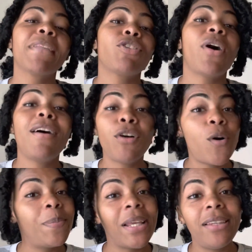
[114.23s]
have a
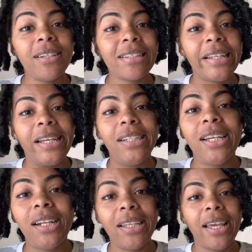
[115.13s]
whole playlist like
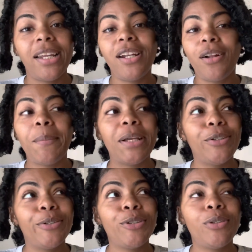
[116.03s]
dedicated on my
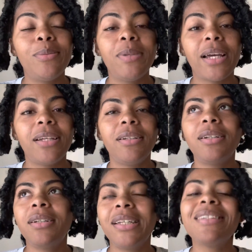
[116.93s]
YouTube. Like,
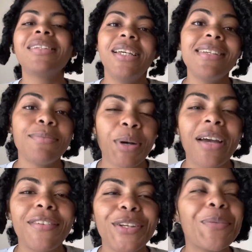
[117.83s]
it's
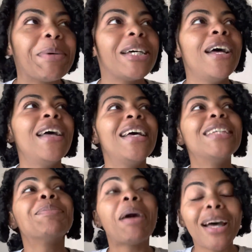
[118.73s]
private though, but
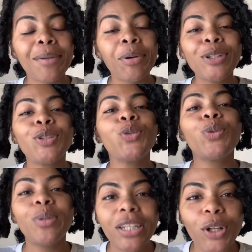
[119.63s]
it's my
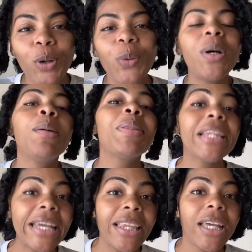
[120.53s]
personal, you know,
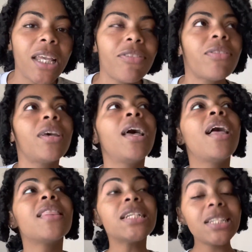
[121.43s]
playlist that's